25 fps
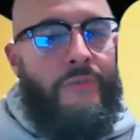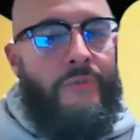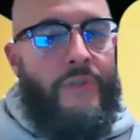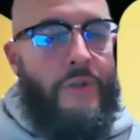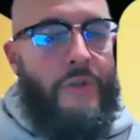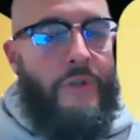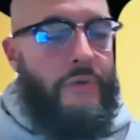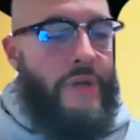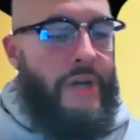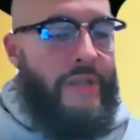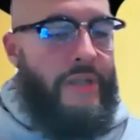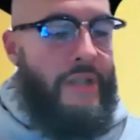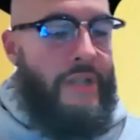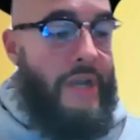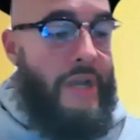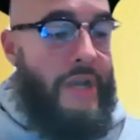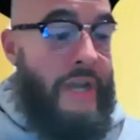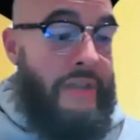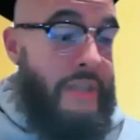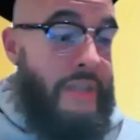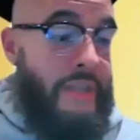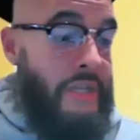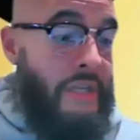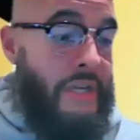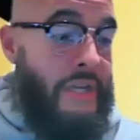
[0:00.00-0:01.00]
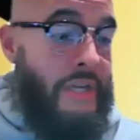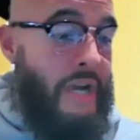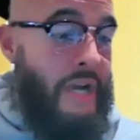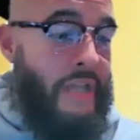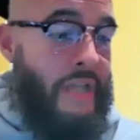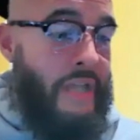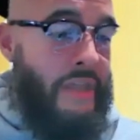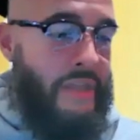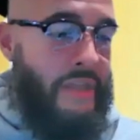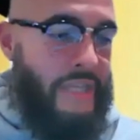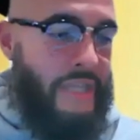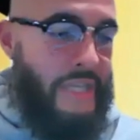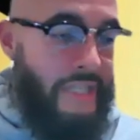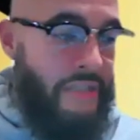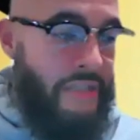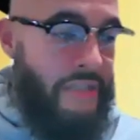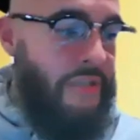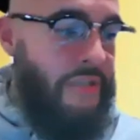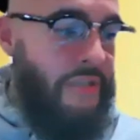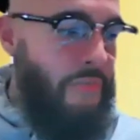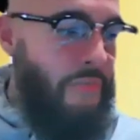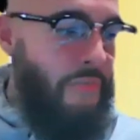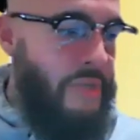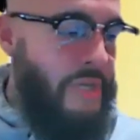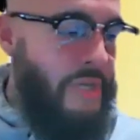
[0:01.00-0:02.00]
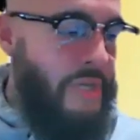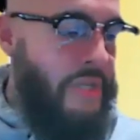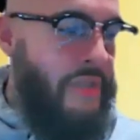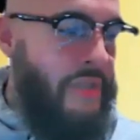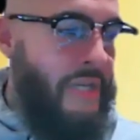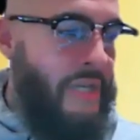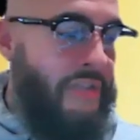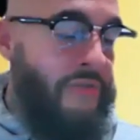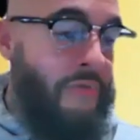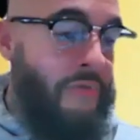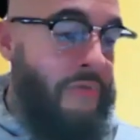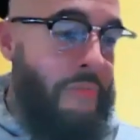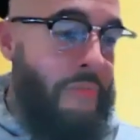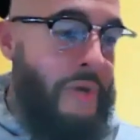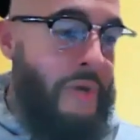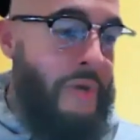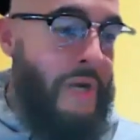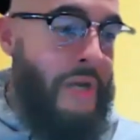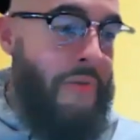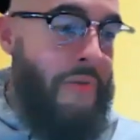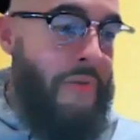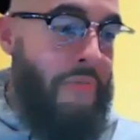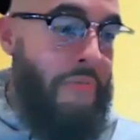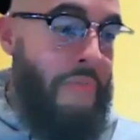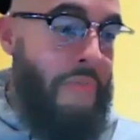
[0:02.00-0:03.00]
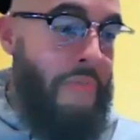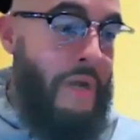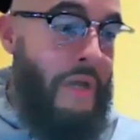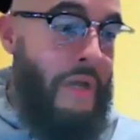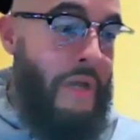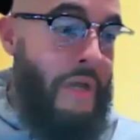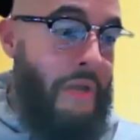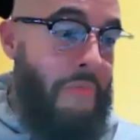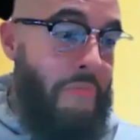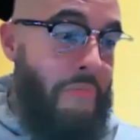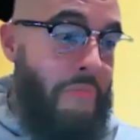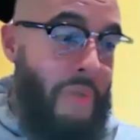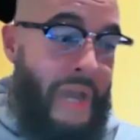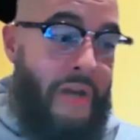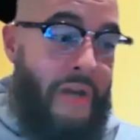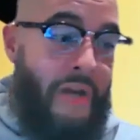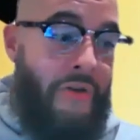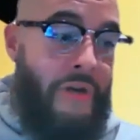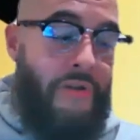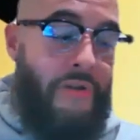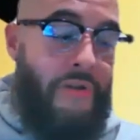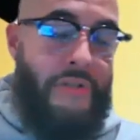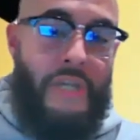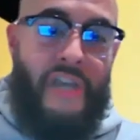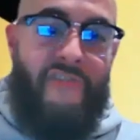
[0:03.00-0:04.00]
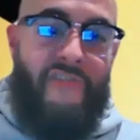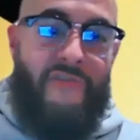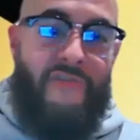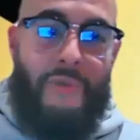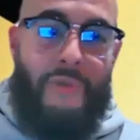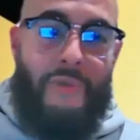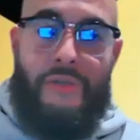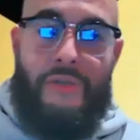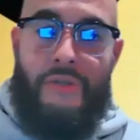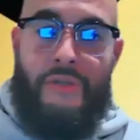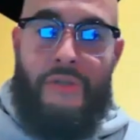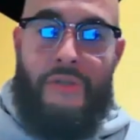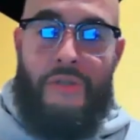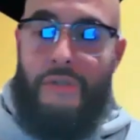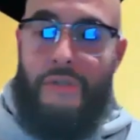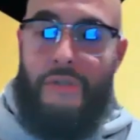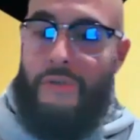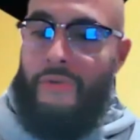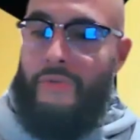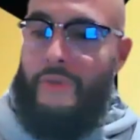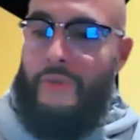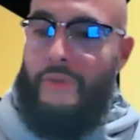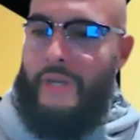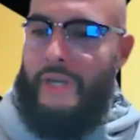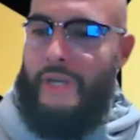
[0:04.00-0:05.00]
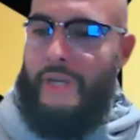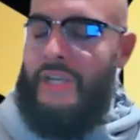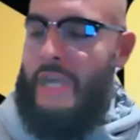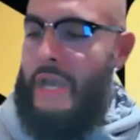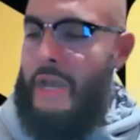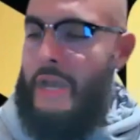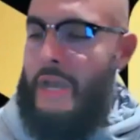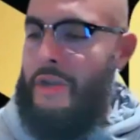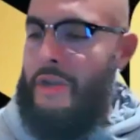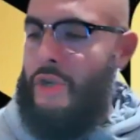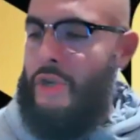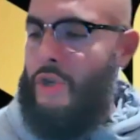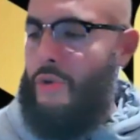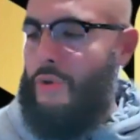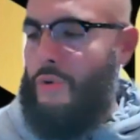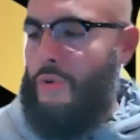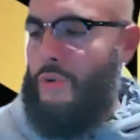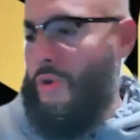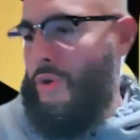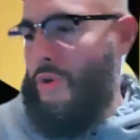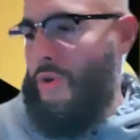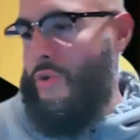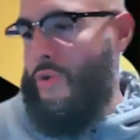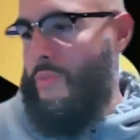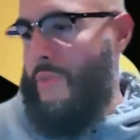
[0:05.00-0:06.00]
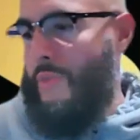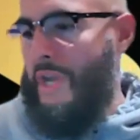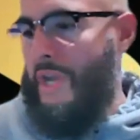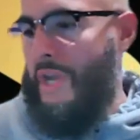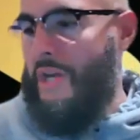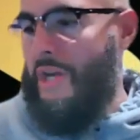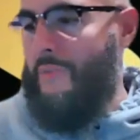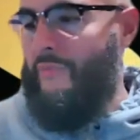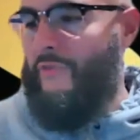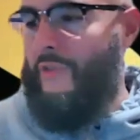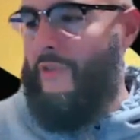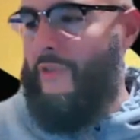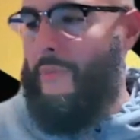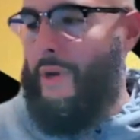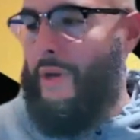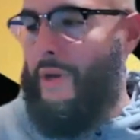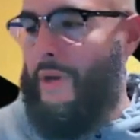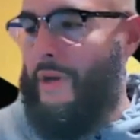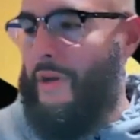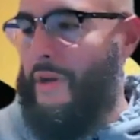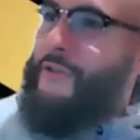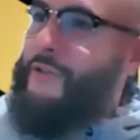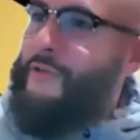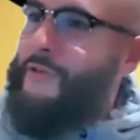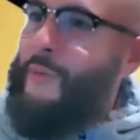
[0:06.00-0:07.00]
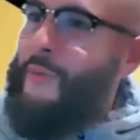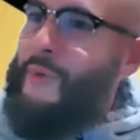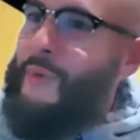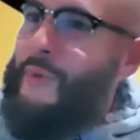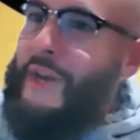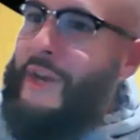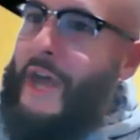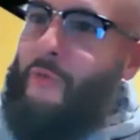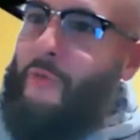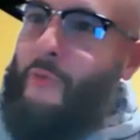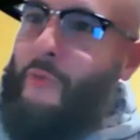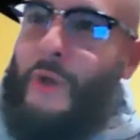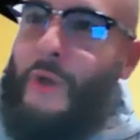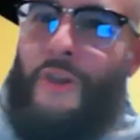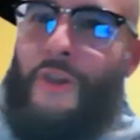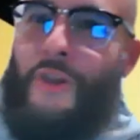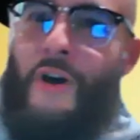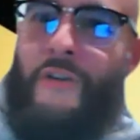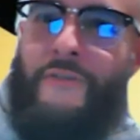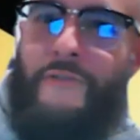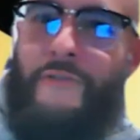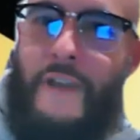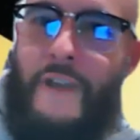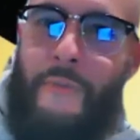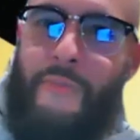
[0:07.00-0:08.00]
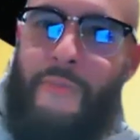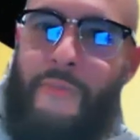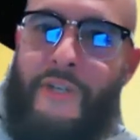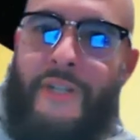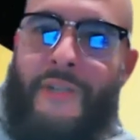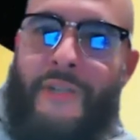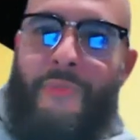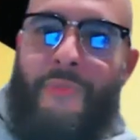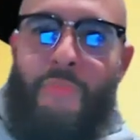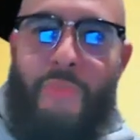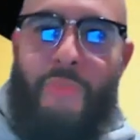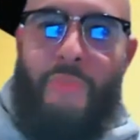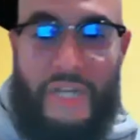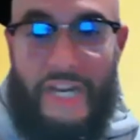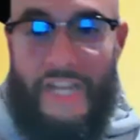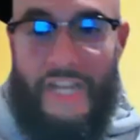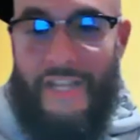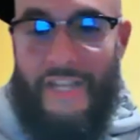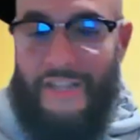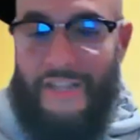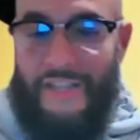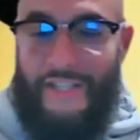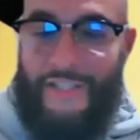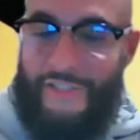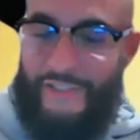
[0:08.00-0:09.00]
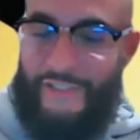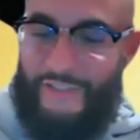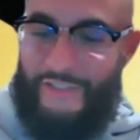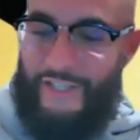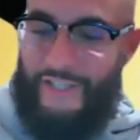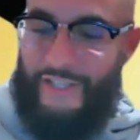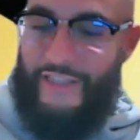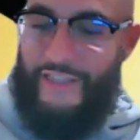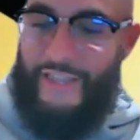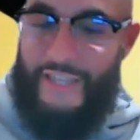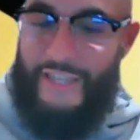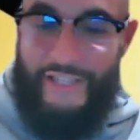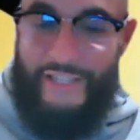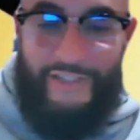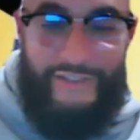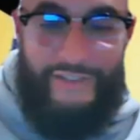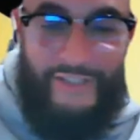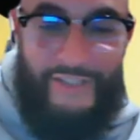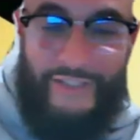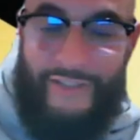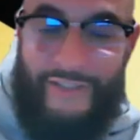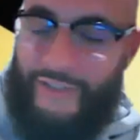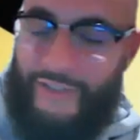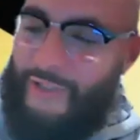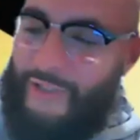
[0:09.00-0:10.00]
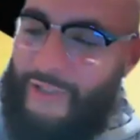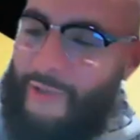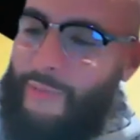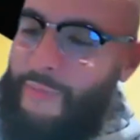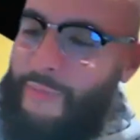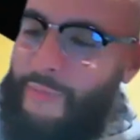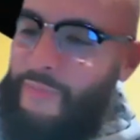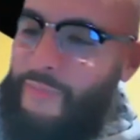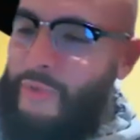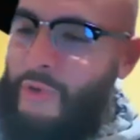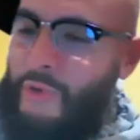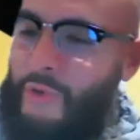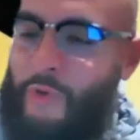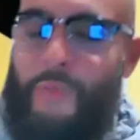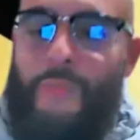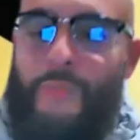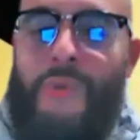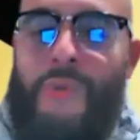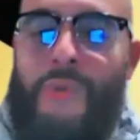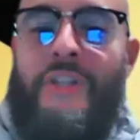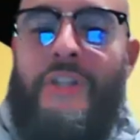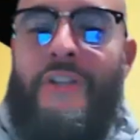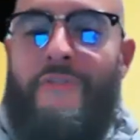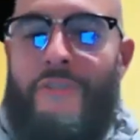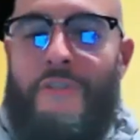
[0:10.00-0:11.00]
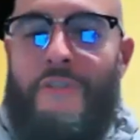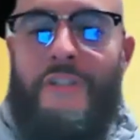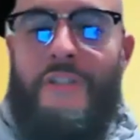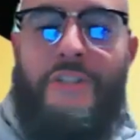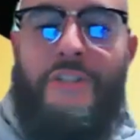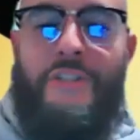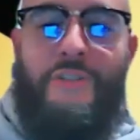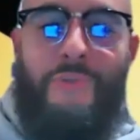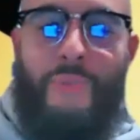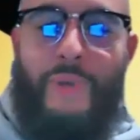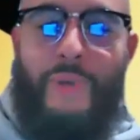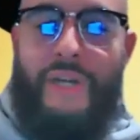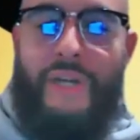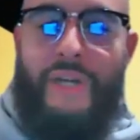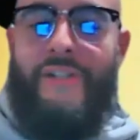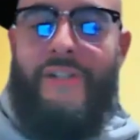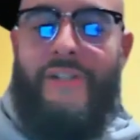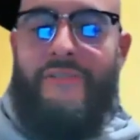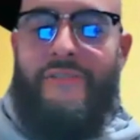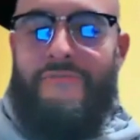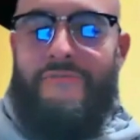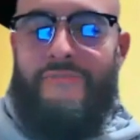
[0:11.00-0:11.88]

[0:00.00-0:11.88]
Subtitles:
So I think to me, that's what my background gave me, you may come from a not well off family, but in this system, we believe you can do better.